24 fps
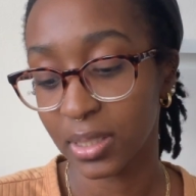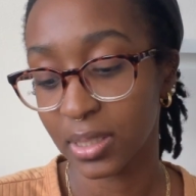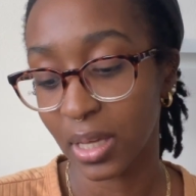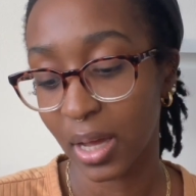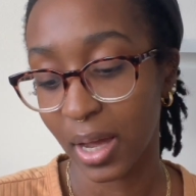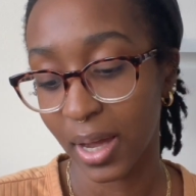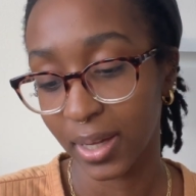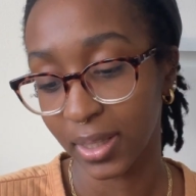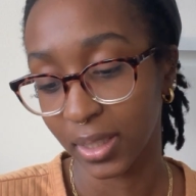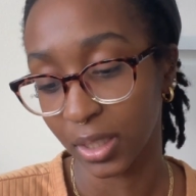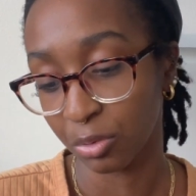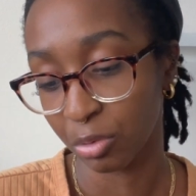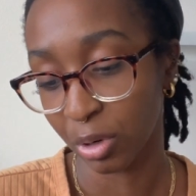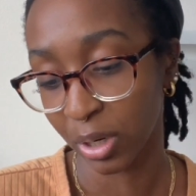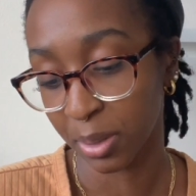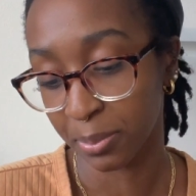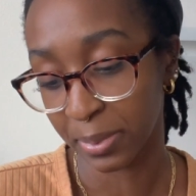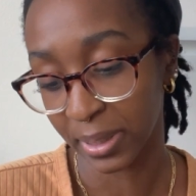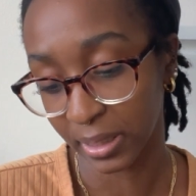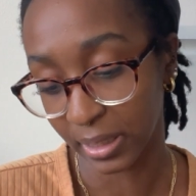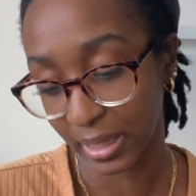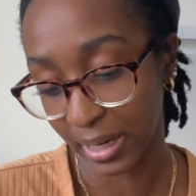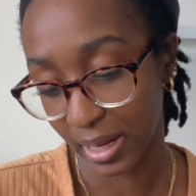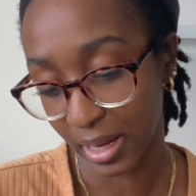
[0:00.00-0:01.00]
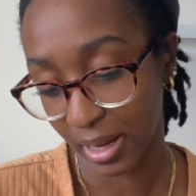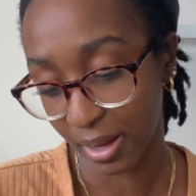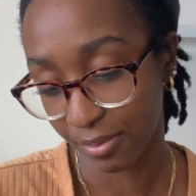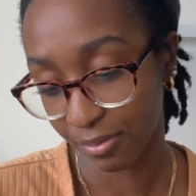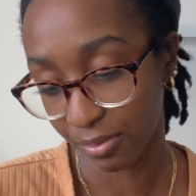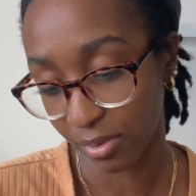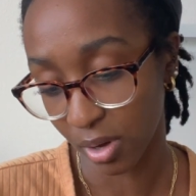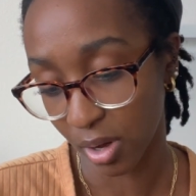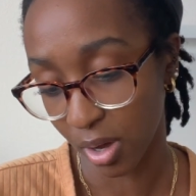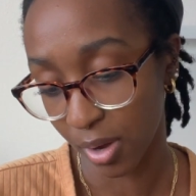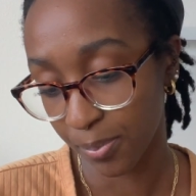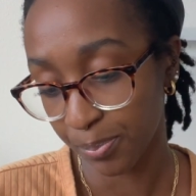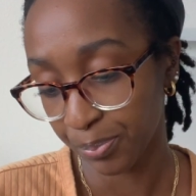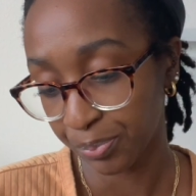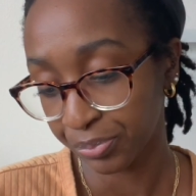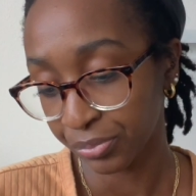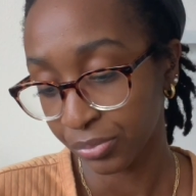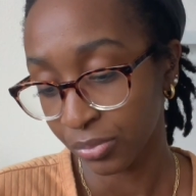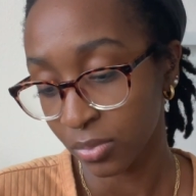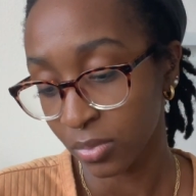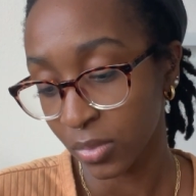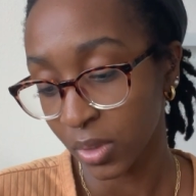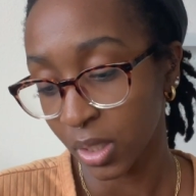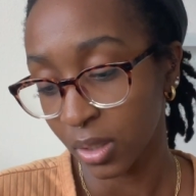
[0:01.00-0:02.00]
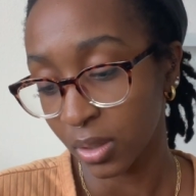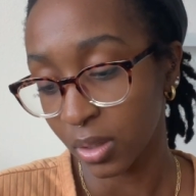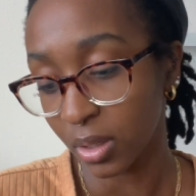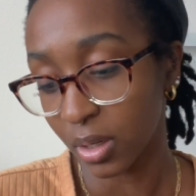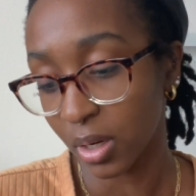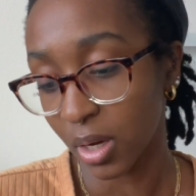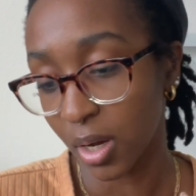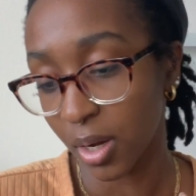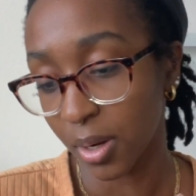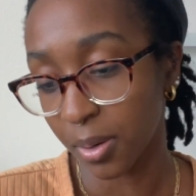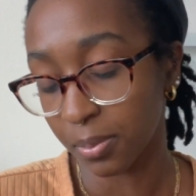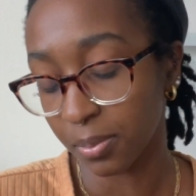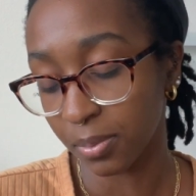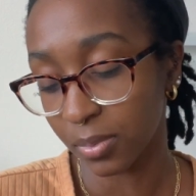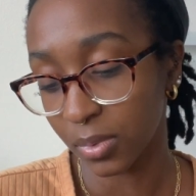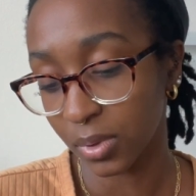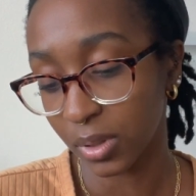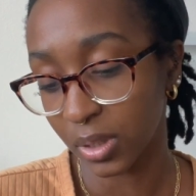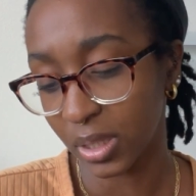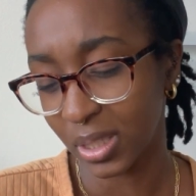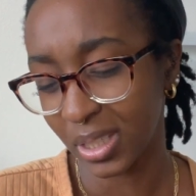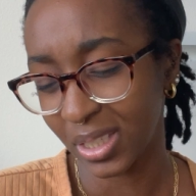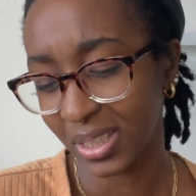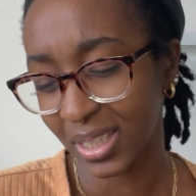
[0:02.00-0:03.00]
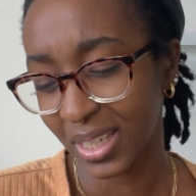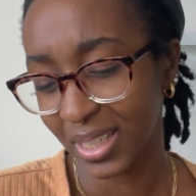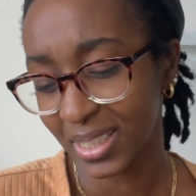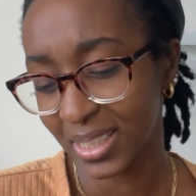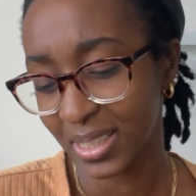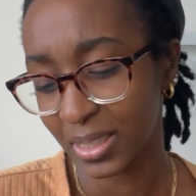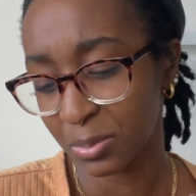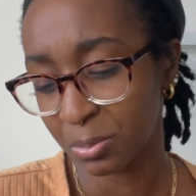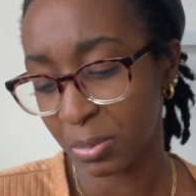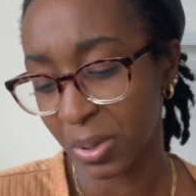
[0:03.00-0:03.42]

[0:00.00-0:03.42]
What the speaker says: I highly recommend Canva. The next